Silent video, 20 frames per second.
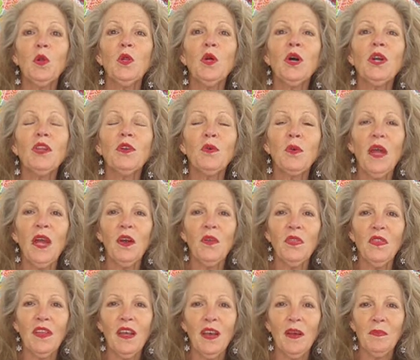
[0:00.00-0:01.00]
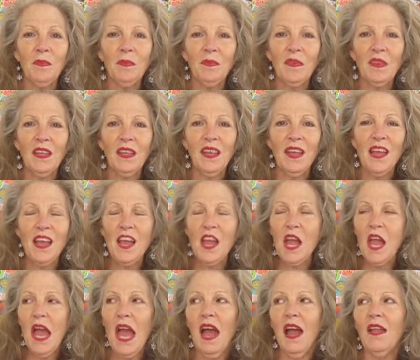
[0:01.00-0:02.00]
looked around them,
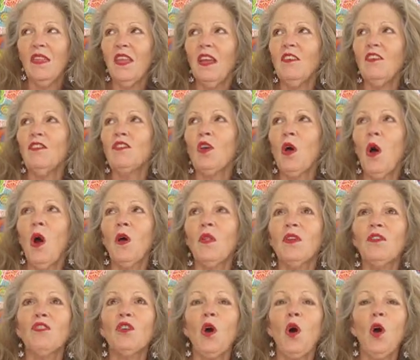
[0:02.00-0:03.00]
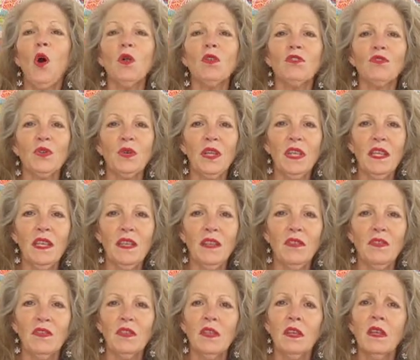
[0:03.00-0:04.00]
and they saw the tall
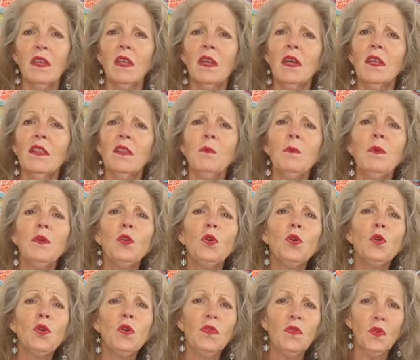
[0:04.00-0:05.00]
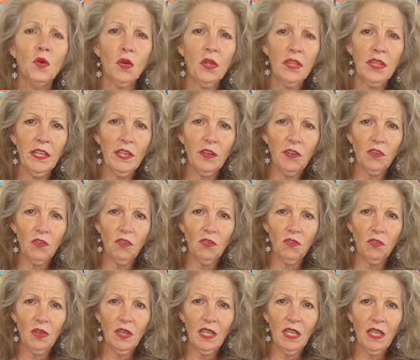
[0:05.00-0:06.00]
trees and the beautiful clear
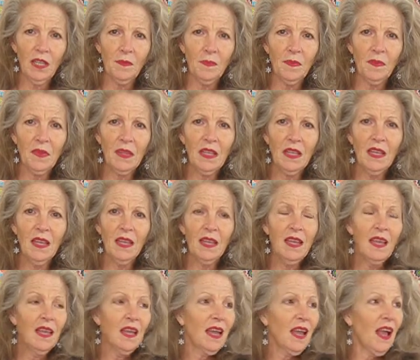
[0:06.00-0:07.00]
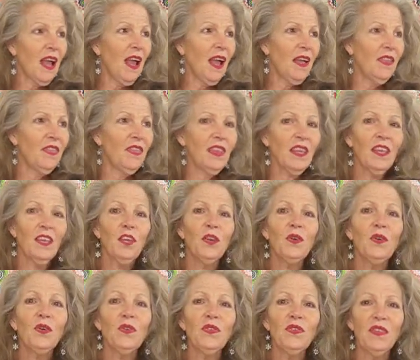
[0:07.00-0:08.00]
stream and the
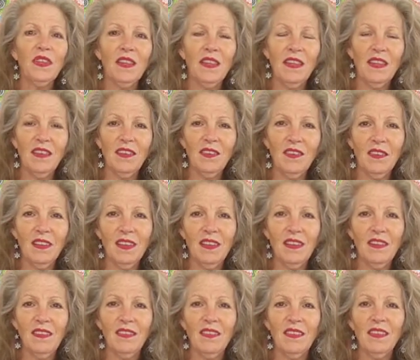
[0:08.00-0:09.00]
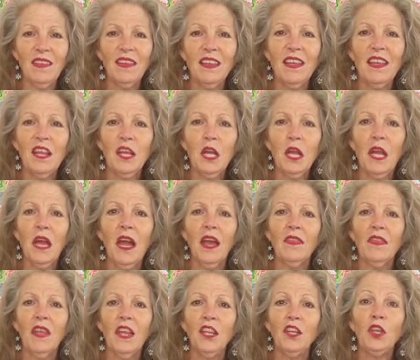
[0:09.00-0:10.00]
hills in the distance, and
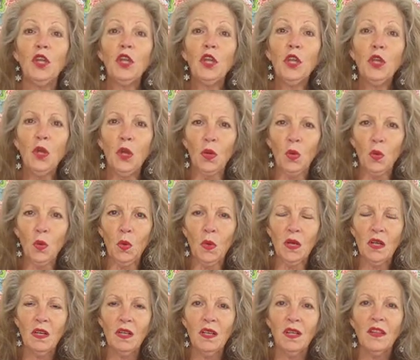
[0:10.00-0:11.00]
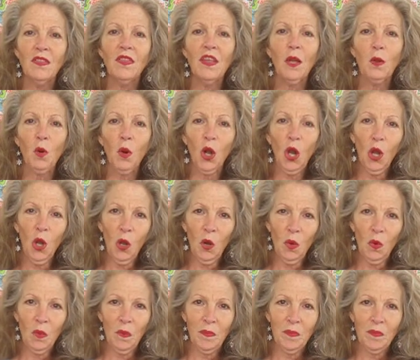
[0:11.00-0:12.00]
they knew they were
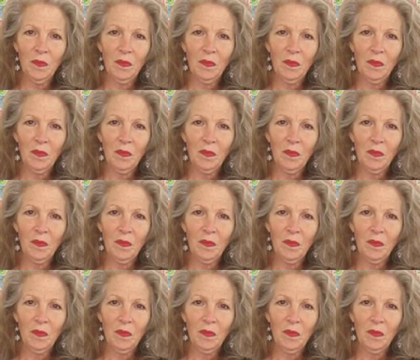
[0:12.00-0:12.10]
home.